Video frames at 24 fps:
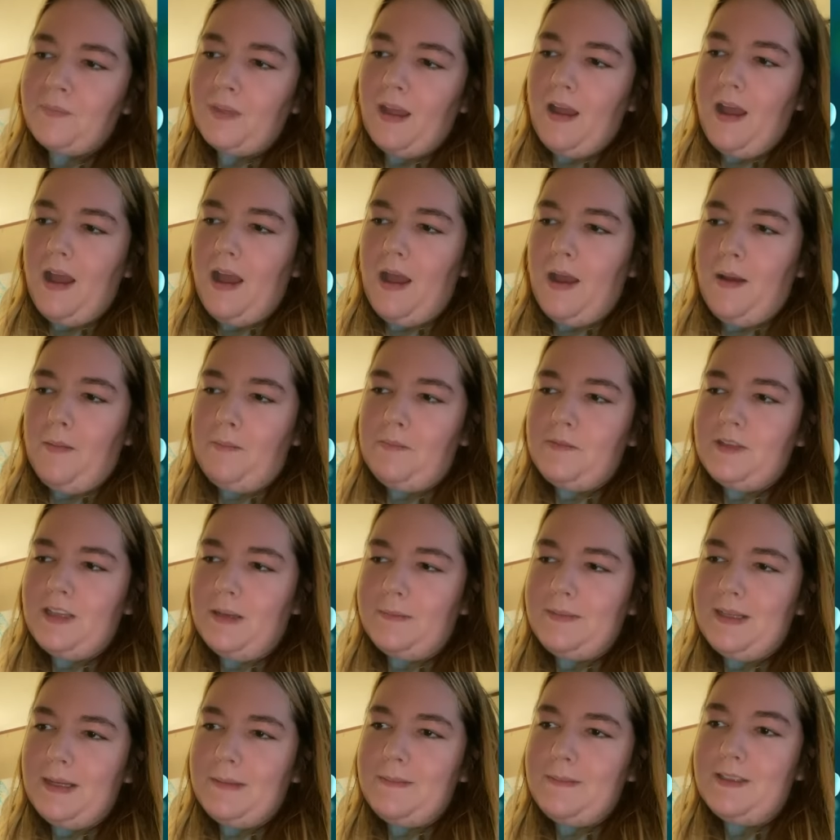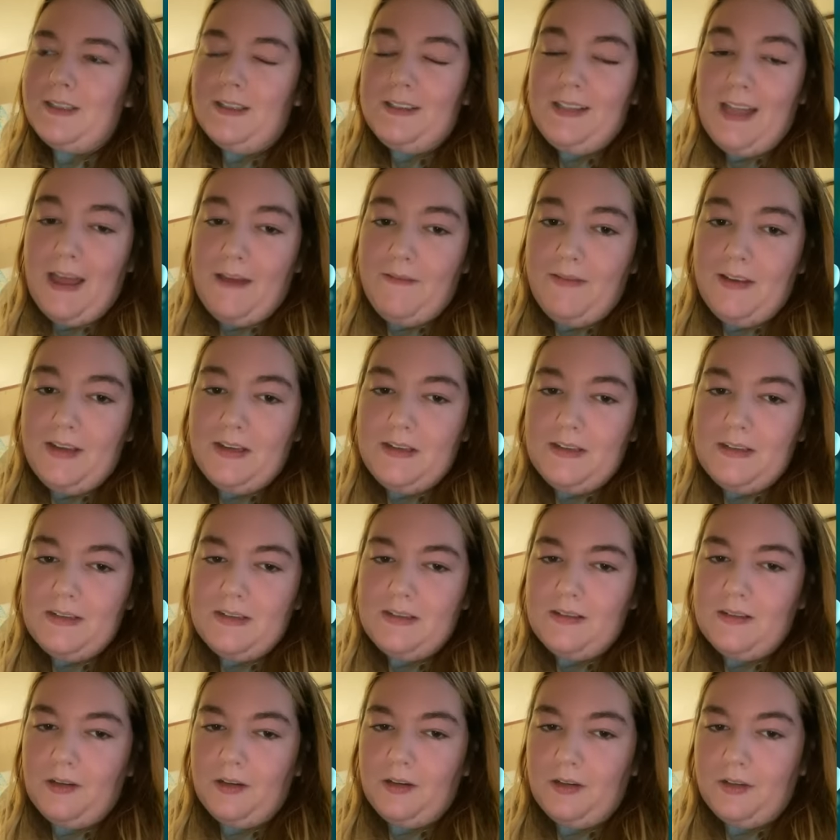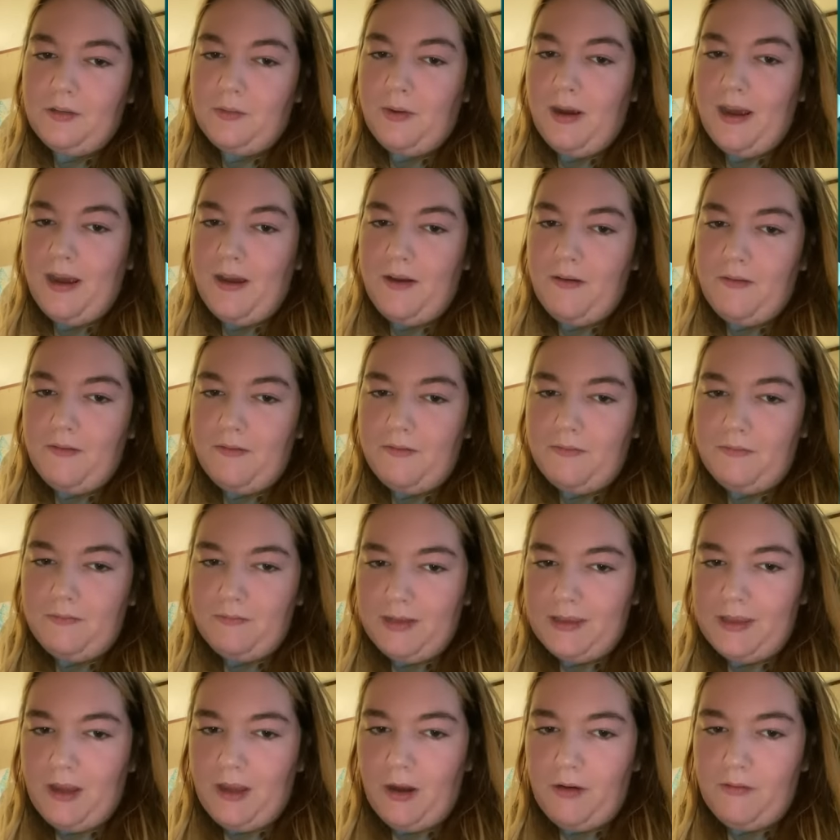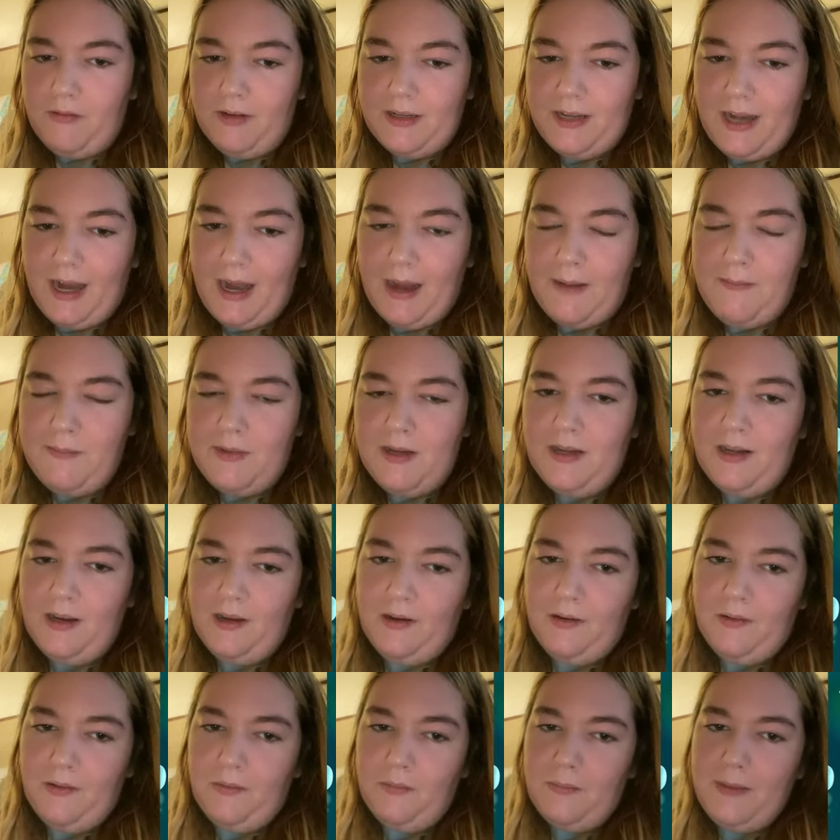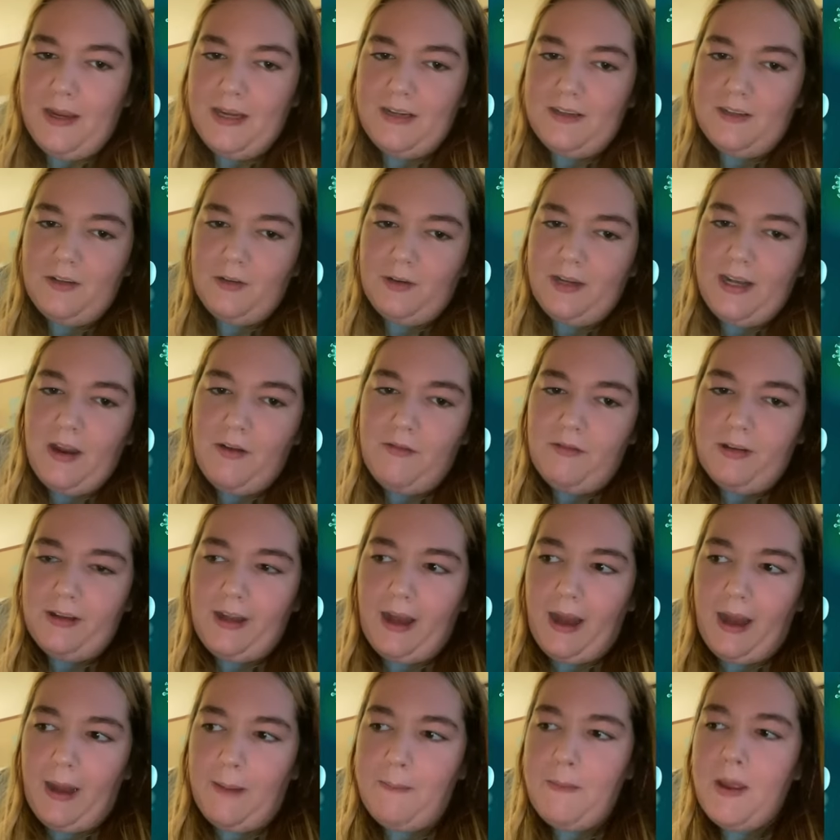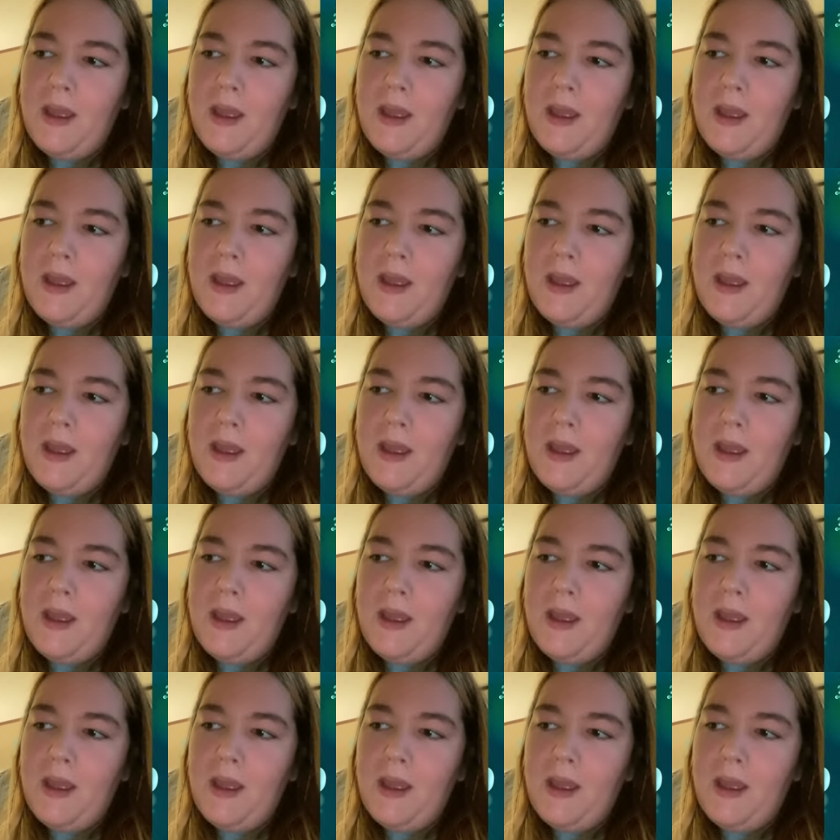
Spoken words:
sometimes 11 or 12 with overtime, mandatory overtime.